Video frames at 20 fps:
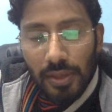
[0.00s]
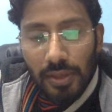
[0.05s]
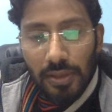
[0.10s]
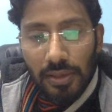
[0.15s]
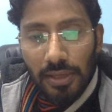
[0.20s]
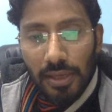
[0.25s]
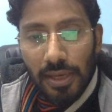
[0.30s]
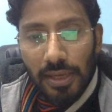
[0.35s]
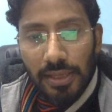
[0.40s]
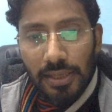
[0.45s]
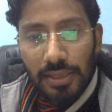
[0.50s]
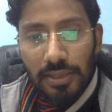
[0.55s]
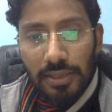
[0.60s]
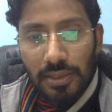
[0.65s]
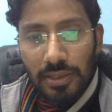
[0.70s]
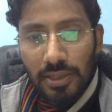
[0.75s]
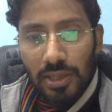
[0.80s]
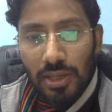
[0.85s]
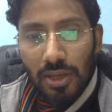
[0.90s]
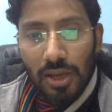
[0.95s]
right?
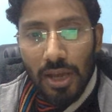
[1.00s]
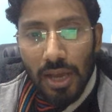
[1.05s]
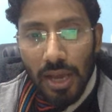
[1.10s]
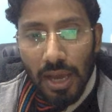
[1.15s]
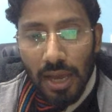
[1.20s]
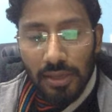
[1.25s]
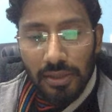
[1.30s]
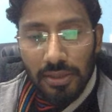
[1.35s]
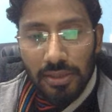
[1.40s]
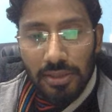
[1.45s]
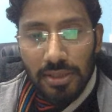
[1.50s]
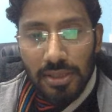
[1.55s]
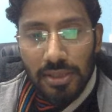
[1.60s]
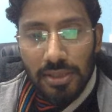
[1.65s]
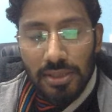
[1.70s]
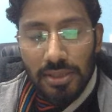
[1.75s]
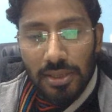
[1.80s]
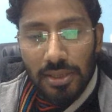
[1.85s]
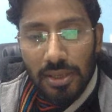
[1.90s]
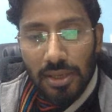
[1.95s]
And this
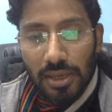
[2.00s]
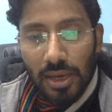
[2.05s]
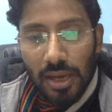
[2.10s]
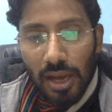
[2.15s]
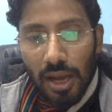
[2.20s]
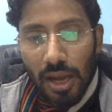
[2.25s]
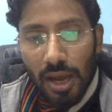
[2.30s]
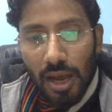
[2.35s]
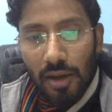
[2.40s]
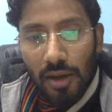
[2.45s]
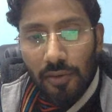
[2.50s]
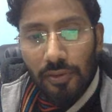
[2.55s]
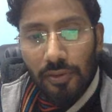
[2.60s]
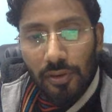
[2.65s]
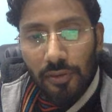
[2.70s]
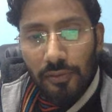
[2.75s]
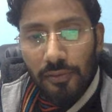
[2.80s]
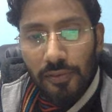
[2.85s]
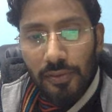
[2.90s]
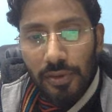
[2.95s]
is half
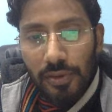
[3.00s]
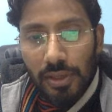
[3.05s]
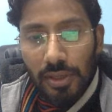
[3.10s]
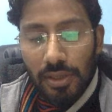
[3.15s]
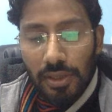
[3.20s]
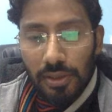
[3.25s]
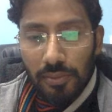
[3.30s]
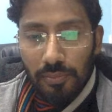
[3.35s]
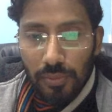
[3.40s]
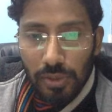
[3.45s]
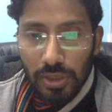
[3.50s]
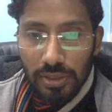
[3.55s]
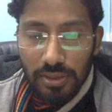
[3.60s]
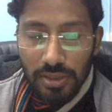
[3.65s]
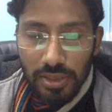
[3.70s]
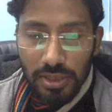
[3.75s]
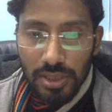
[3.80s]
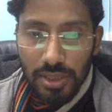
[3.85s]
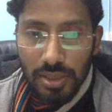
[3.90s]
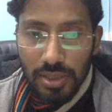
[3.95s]
of, because
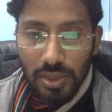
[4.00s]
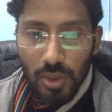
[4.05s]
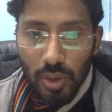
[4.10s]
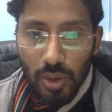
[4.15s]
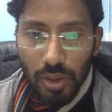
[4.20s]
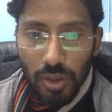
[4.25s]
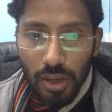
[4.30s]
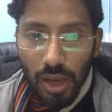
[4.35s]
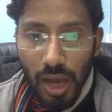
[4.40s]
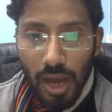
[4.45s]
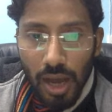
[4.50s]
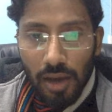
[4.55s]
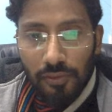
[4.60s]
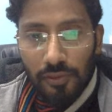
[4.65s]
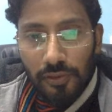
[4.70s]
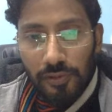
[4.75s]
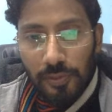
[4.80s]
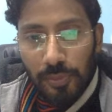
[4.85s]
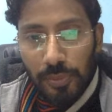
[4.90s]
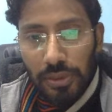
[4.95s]
this is half
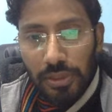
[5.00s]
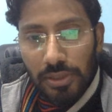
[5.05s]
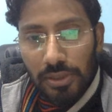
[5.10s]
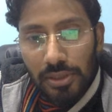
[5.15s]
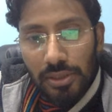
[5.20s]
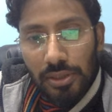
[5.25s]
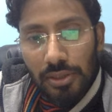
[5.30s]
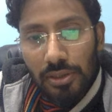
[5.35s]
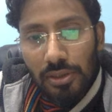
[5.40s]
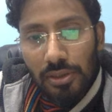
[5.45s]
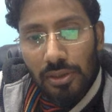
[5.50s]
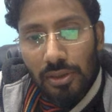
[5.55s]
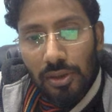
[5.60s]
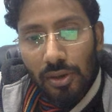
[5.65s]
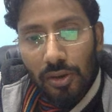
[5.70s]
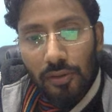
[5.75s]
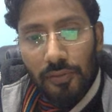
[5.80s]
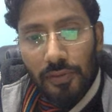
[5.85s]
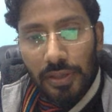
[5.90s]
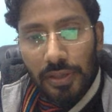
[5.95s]
of a pair
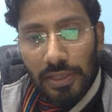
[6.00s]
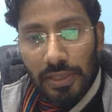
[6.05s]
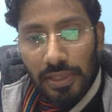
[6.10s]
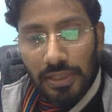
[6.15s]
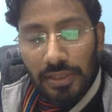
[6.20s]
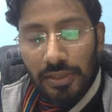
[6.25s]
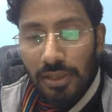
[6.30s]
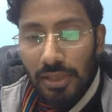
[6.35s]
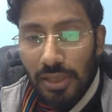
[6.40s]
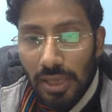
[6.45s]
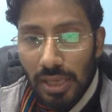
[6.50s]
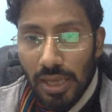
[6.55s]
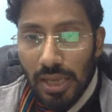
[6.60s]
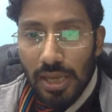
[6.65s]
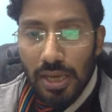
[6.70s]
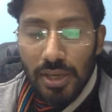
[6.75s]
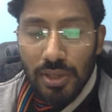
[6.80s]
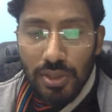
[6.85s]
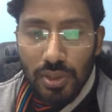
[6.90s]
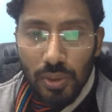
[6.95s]
of 18.
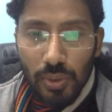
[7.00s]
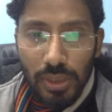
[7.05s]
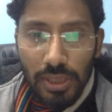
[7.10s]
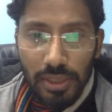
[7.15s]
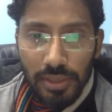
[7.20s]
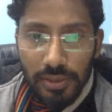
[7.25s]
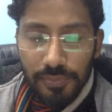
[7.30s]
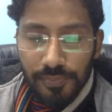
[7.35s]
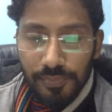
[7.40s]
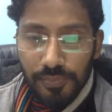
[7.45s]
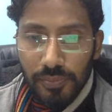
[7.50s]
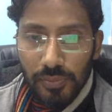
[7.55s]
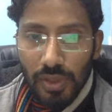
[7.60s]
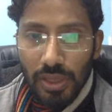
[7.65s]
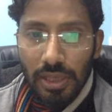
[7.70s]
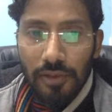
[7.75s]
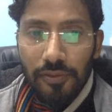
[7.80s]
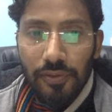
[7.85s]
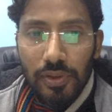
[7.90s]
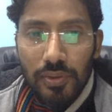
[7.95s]
So here,
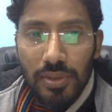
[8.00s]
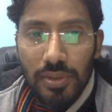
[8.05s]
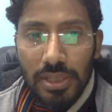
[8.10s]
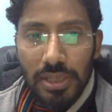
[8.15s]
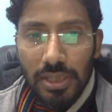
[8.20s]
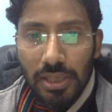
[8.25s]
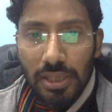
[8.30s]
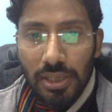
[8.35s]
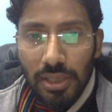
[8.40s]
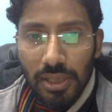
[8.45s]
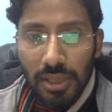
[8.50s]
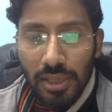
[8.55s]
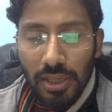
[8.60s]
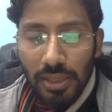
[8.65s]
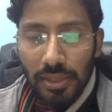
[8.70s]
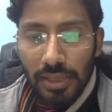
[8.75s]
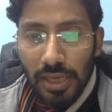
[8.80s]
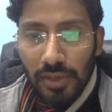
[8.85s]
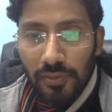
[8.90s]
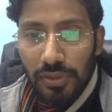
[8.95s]
if you see
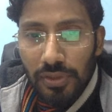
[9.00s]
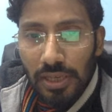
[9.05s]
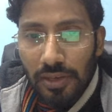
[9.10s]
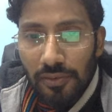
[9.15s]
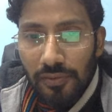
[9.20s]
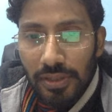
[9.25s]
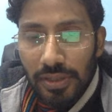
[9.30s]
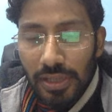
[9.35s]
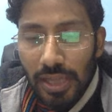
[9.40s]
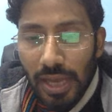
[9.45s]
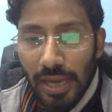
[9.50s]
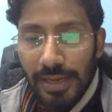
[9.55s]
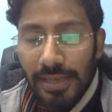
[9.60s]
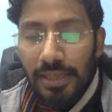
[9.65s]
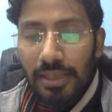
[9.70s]
that we have 9